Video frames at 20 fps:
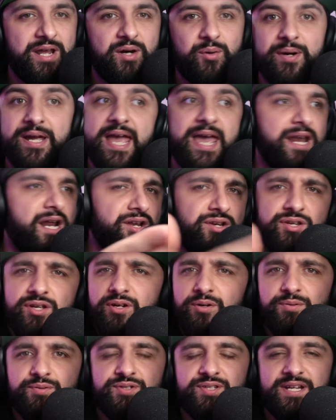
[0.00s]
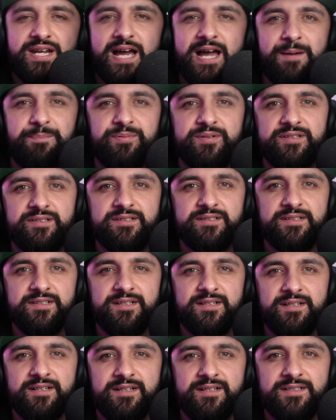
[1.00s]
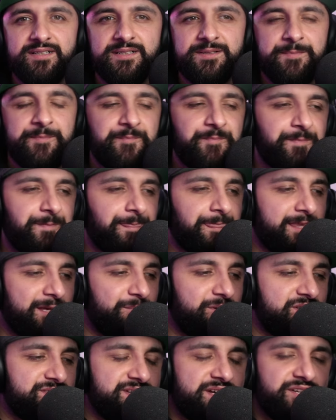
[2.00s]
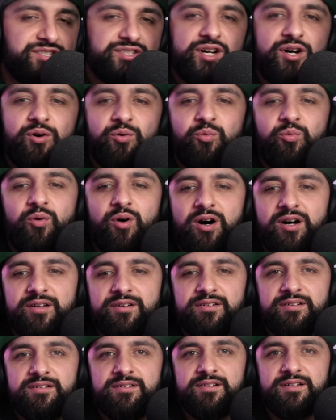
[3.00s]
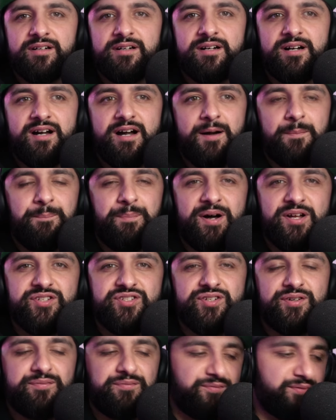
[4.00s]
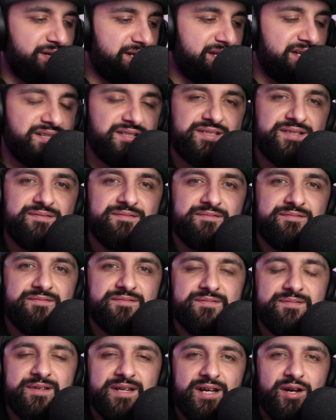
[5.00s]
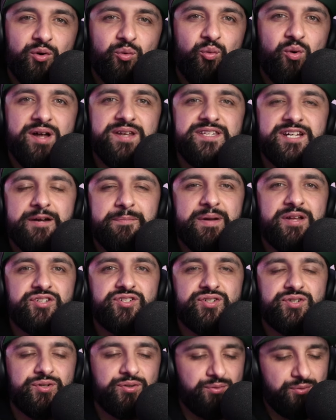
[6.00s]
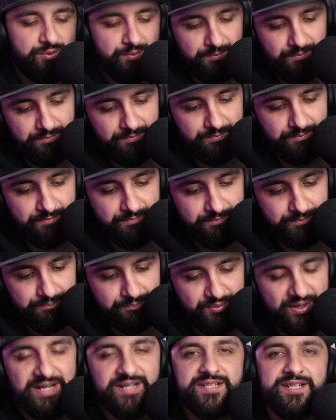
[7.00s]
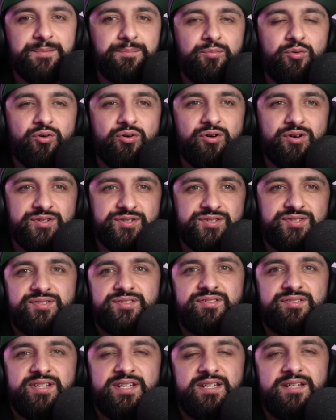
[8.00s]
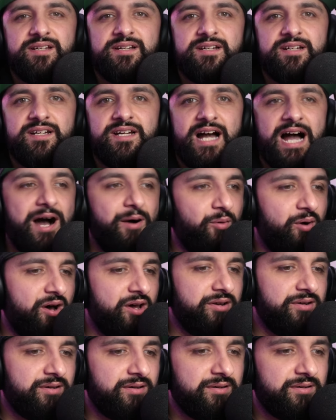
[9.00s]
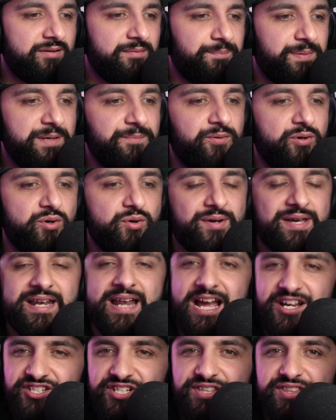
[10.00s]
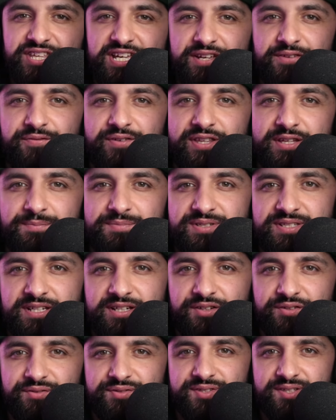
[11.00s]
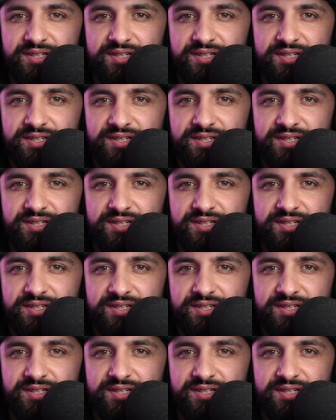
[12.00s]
away, and I knew it was gonna happen because I don't want a bunch of freaking one-dimensional brain-dead morons here. I want people who can actually think for themselves,